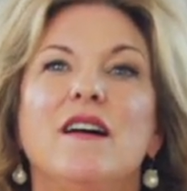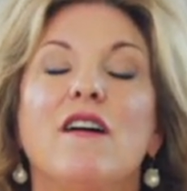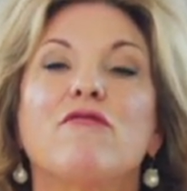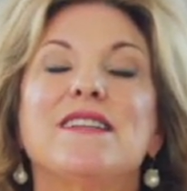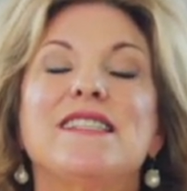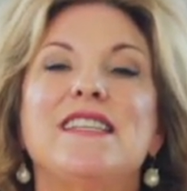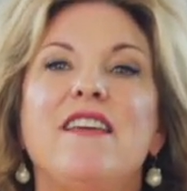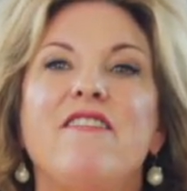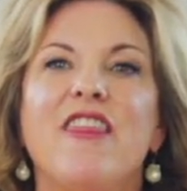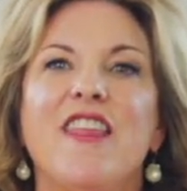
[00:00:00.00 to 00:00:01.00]
of
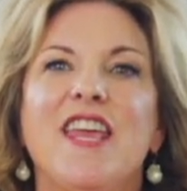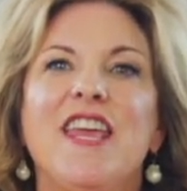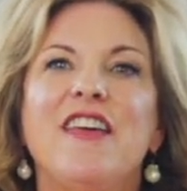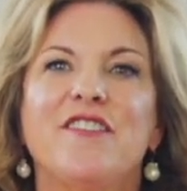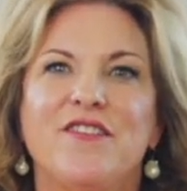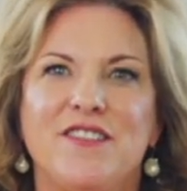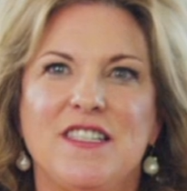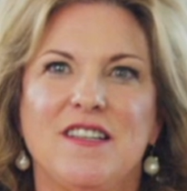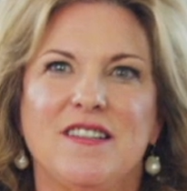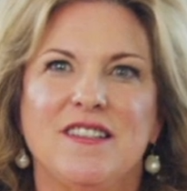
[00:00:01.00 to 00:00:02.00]
receiving the
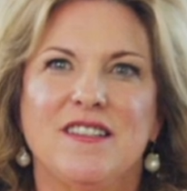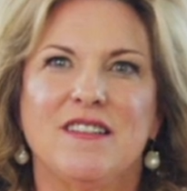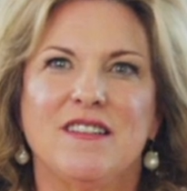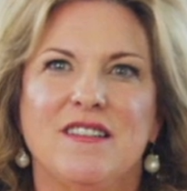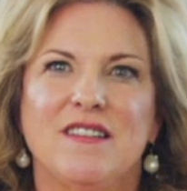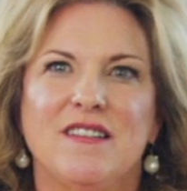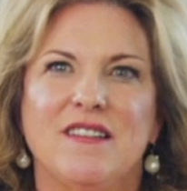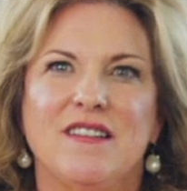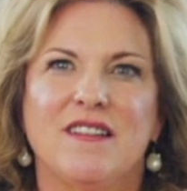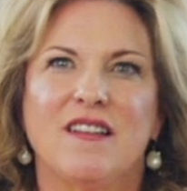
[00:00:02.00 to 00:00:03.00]
gift
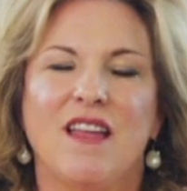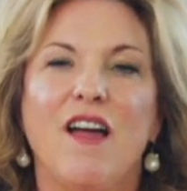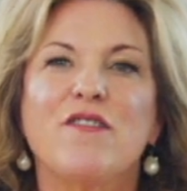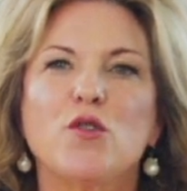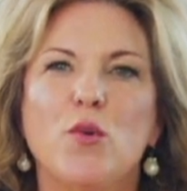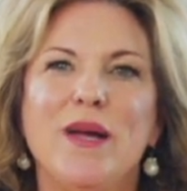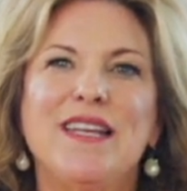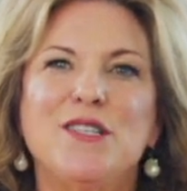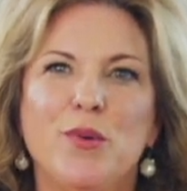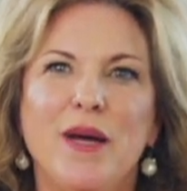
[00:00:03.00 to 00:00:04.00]
of
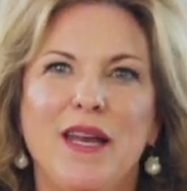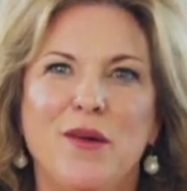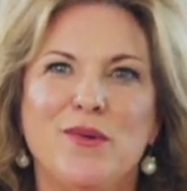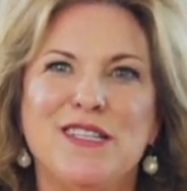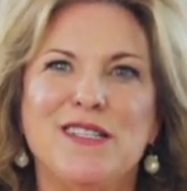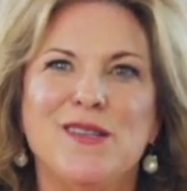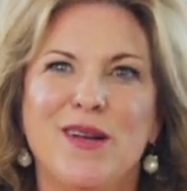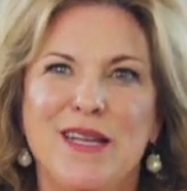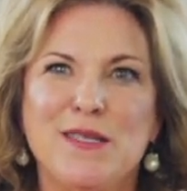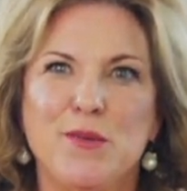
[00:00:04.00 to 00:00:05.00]
2020, which is
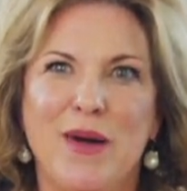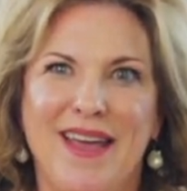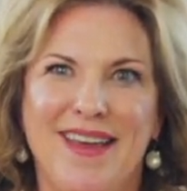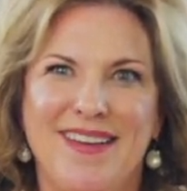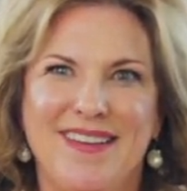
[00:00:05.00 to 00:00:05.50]
on its way.